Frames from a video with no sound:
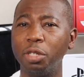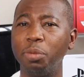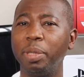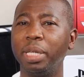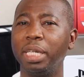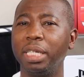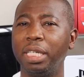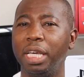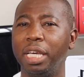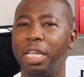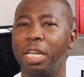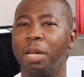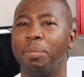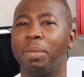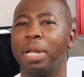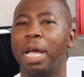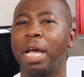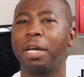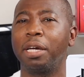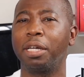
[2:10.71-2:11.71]
but again, I'm
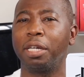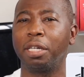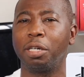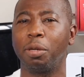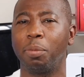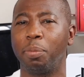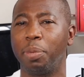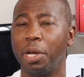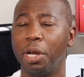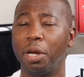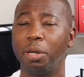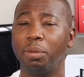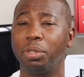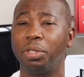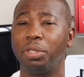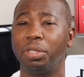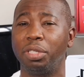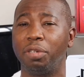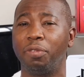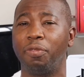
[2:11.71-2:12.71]
not gonna compare them
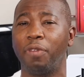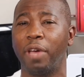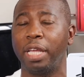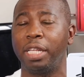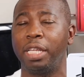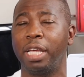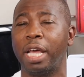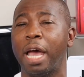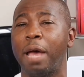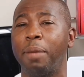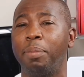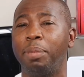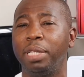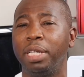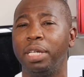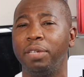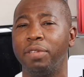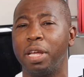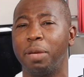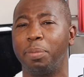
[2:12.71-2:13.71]
due to the fact that I
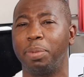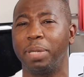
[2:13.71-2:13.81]
believe that